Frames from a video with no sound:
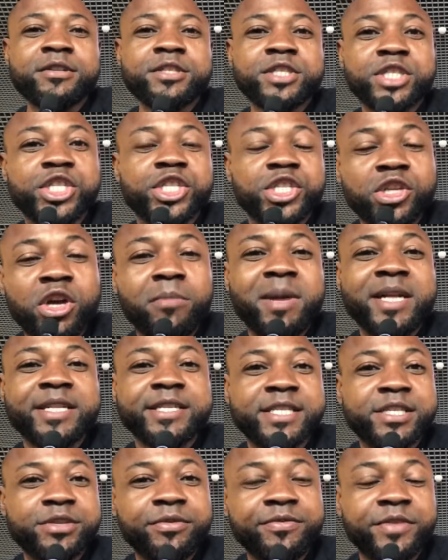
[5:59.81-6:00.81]
this young man is
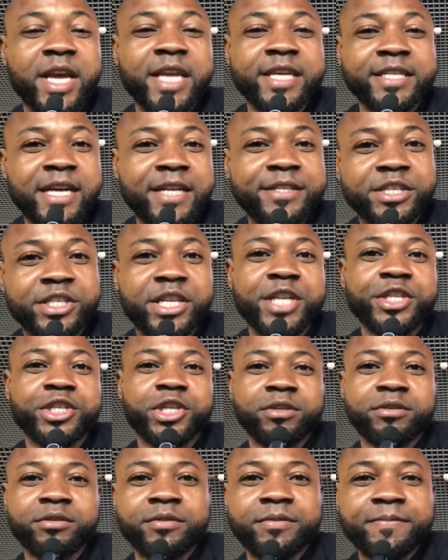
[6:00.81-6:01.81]
still there in that
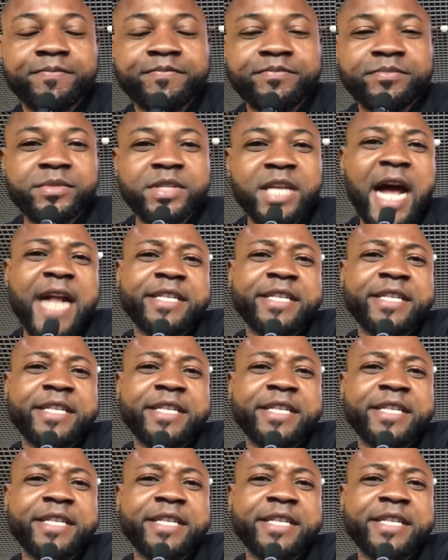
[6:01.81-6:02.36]
detention. I